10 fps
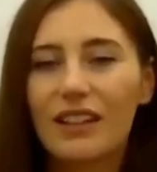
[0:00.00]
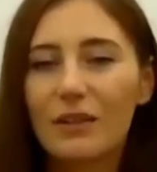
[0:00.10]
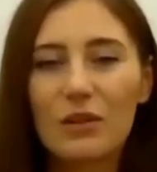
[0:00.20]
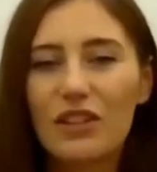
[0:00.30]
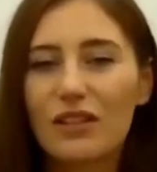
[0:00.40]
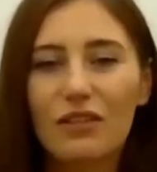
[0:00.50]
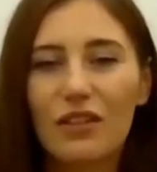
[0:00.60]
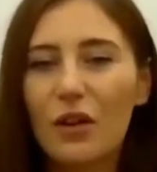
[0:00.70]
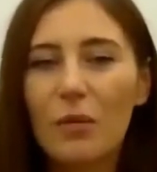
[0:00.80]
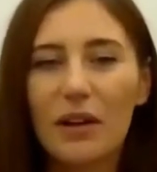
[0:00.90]
was just
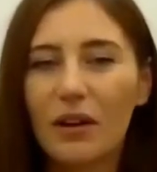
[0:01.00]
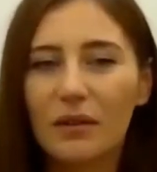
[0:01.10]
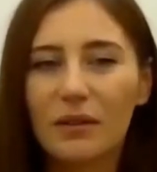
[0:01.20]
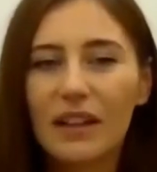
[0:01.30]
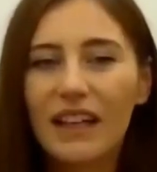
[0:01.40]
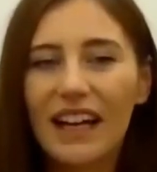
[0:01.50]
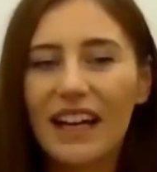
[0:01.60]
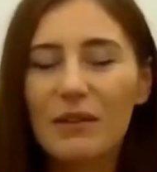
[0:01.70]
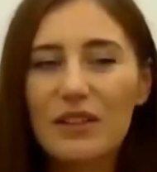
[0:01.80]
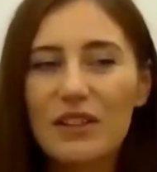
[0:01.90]
phenomenal.
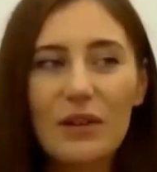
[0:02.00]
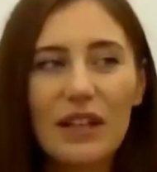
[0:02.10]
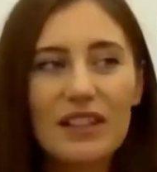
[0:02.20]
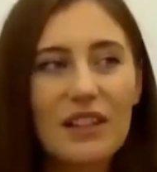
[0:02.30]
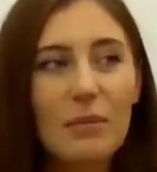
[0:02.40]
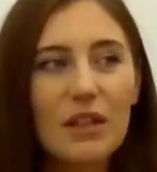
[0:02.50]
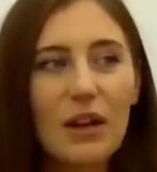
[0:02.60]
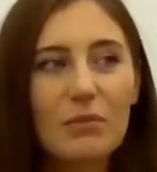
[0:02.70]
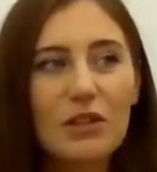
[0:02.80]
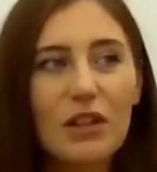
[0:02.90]
And it was only
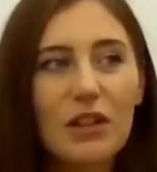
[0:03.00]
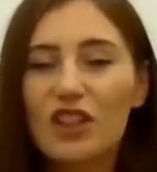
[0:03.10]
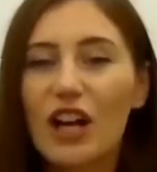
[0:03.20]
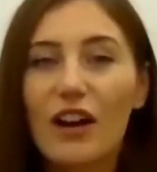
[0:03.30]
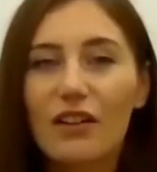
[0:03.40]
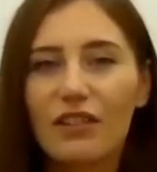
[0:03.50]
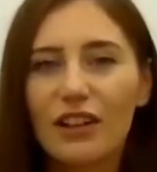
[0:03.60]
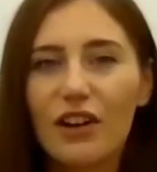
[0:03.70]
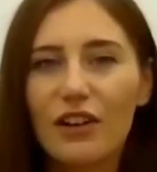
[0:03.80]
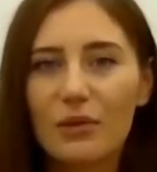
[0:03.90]
sometimes, a chat over the
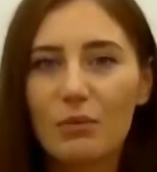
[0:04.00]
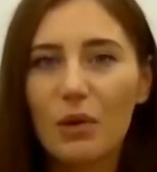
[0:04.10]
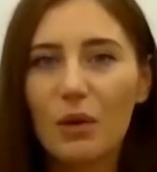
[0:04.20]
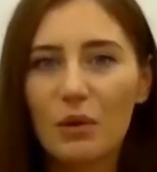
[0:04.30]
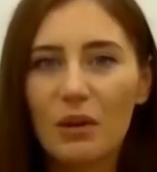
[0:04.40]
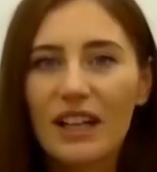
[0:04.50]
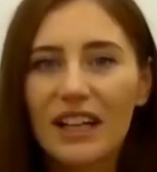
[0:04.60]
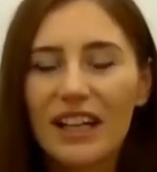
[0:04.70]
garden wall.